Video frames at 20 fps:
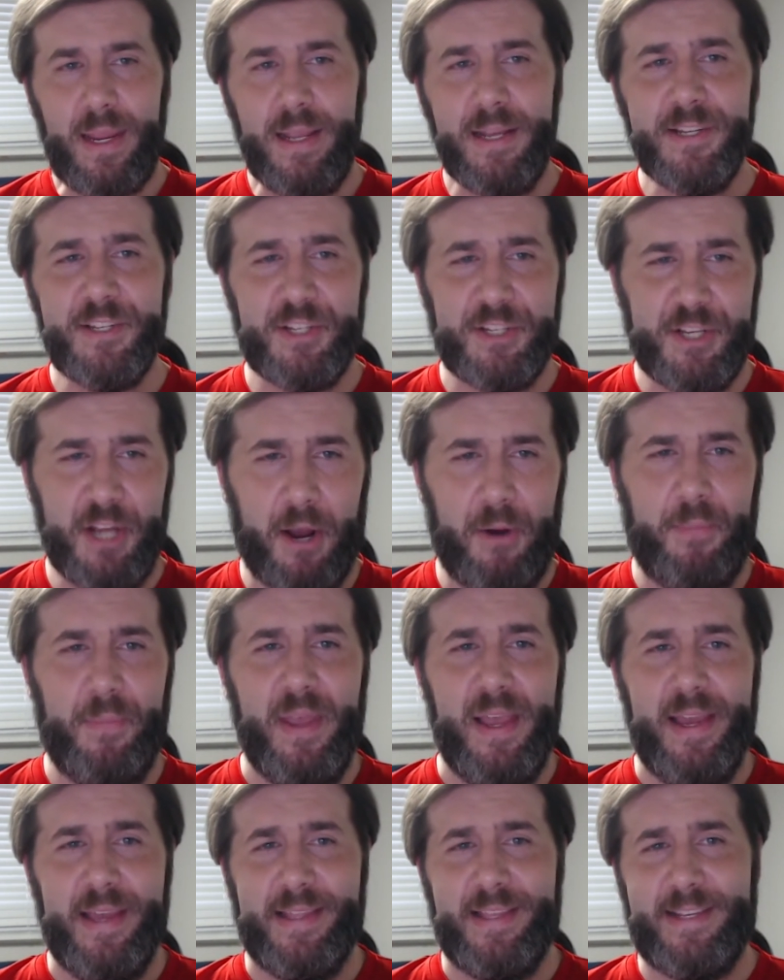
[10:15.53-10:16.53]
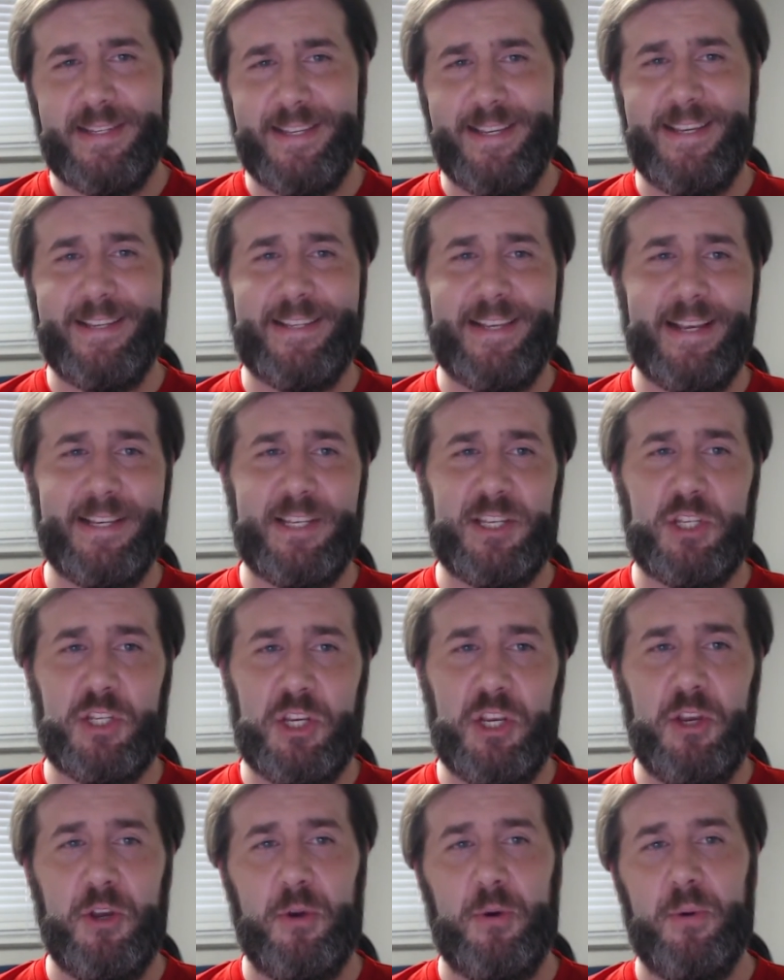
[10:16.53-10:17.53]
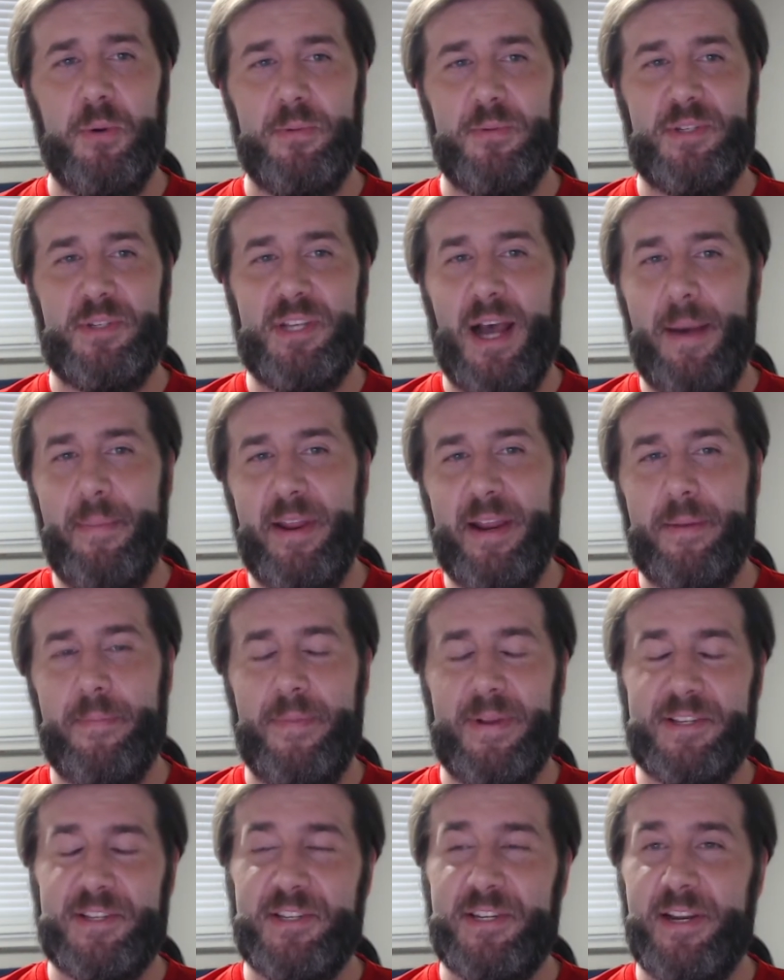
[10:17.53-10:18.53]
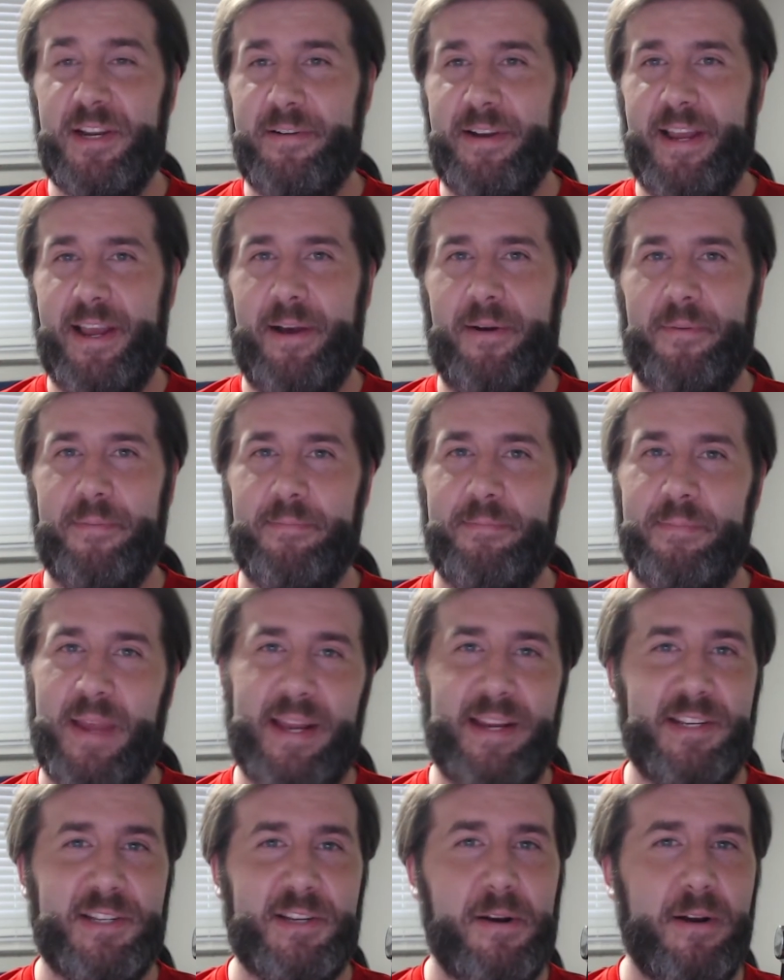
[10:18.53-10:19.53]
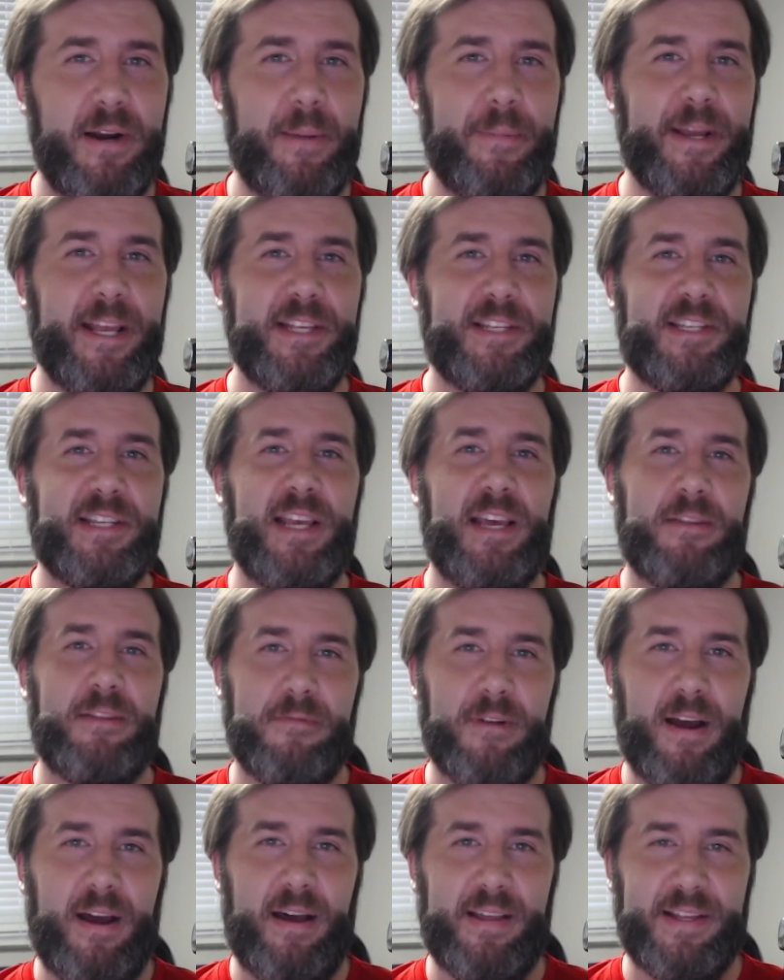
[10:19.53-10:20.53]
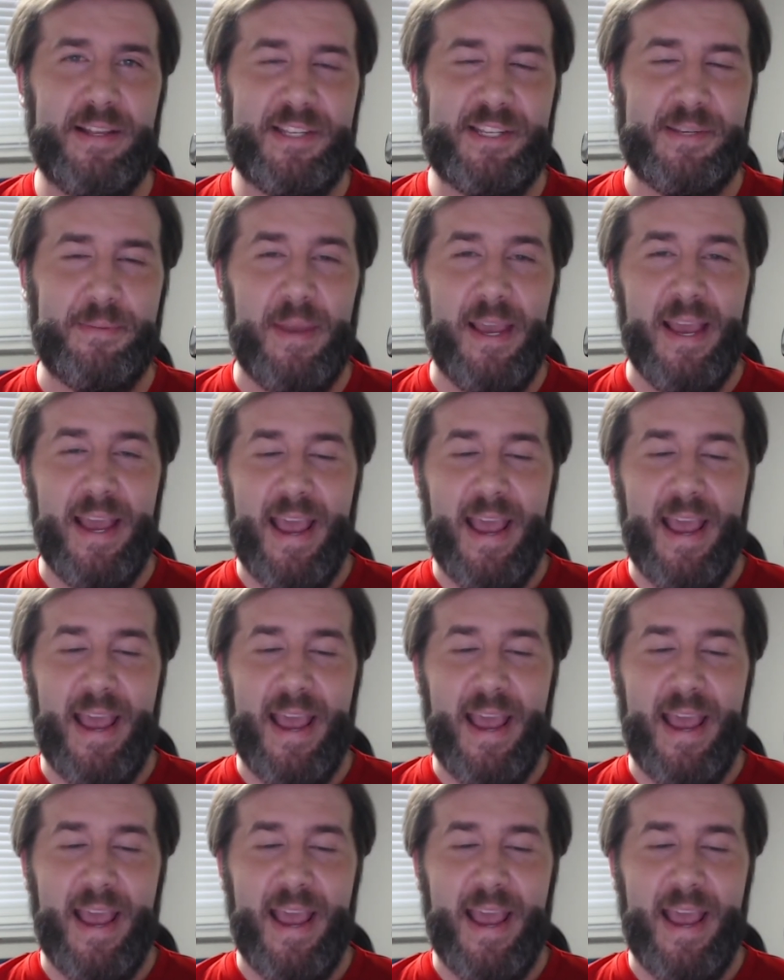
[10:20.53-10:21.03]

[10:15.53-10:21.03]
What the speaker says: So this leads us to Dominic Mysterio, and he's going up against Seth Rollins.